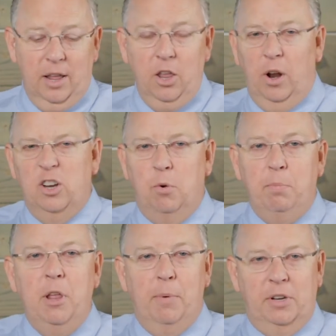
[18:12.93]
You know, I just
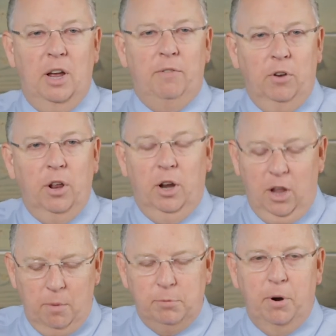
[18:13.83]
repeated myself, looking at
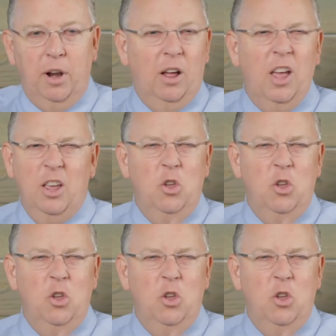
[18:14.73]
gums, periodontal.